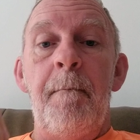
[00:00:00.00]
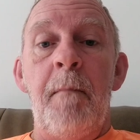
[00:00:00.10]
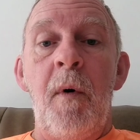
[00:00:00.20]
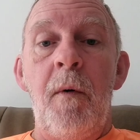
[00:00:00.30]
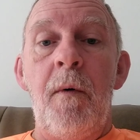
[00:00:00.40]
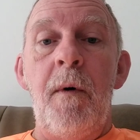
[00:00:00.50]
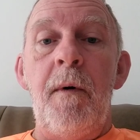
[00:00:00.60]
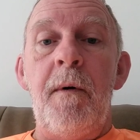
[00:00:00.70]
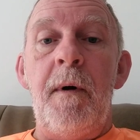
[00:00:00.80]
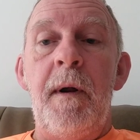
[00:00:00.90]

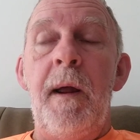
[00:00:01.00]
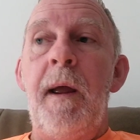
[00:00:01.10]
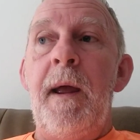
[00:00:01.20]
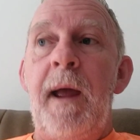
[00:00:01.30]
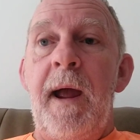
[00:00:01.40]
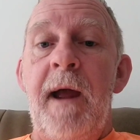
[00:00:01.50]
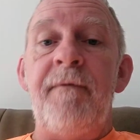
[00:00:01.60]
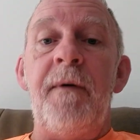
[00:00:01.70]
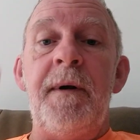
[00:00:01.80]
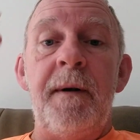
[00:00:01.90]
more
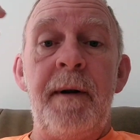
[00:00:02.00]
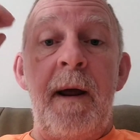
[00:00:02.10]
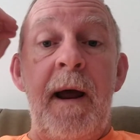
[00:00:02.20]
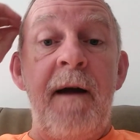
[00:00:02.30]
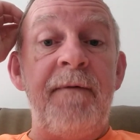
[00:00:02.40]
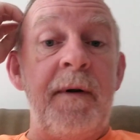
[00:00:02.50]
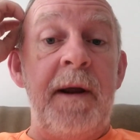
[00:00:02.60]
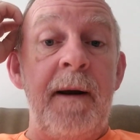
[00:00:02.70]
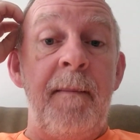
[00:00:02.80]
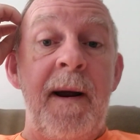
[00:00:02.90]
African
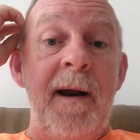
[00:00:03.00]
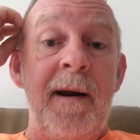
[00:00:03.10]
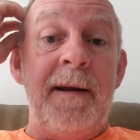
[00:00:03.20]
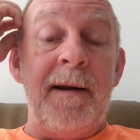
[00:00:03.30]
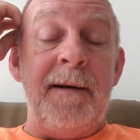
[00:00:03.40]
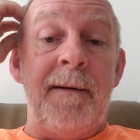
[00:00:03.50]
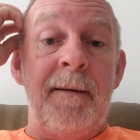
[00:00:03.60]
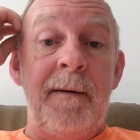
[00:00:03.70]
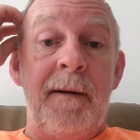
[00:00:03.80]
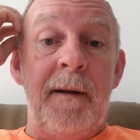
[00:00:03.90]
African
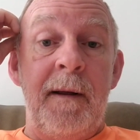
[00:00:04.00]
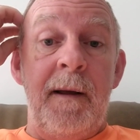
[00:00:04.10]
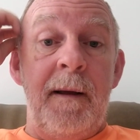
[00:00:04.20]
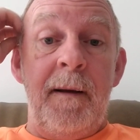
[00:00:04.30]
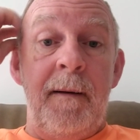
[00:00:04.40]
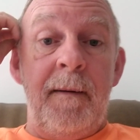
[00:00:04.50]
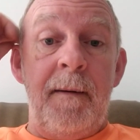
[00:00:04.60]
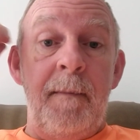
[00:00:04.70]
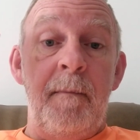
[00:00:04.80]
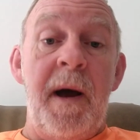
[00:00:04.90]
American
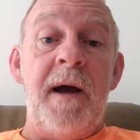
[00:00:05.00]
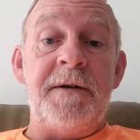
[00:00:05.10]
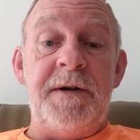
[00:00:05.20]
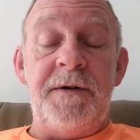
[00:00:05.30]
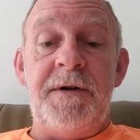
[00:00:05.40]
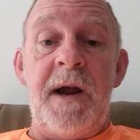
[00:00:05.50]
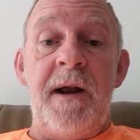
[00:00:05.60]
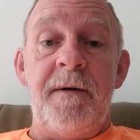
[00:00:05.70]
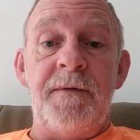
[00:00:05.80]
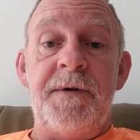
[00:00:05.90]
boxing
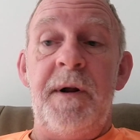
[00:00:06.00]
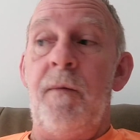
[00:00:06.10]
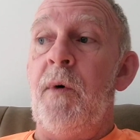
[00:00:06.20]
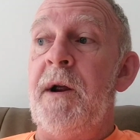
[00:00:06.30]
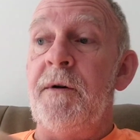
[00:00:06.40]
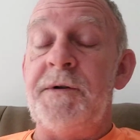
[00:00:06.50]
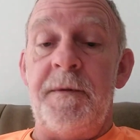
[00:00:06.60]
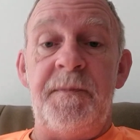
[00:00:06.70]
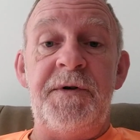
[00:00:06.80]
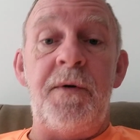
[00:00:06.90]
channels that we are
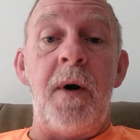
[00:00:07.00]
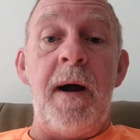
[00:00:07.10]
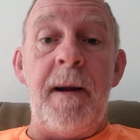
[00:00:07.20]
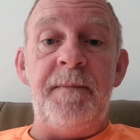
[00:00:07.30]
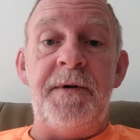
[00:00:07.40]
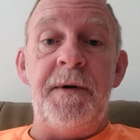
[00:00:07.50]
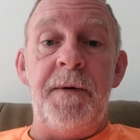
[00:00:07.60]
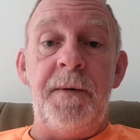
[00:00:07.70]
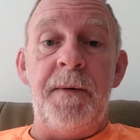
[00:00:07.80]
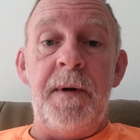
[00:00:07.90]
subscribed
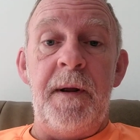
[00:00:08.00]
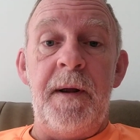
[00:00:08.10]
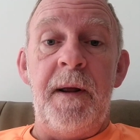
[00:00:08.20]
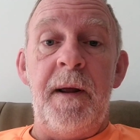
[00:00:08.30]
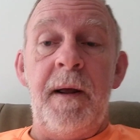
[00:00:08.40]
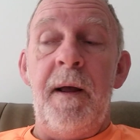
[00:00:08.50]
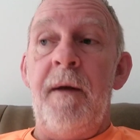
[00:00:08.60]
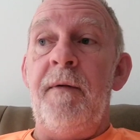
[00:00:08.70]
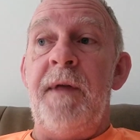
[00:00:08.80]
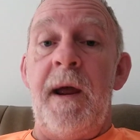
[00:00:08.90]
to
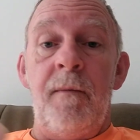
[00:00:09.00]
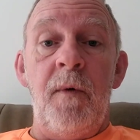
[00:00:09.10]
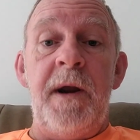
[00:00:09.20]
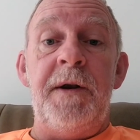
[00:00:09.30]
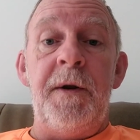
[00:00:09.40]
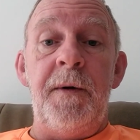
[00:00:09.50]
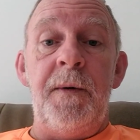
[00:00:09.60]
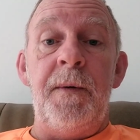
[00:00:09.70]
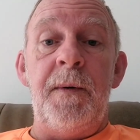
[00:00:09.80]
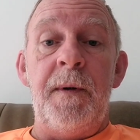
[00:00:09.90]
than we
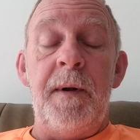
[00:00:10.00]
do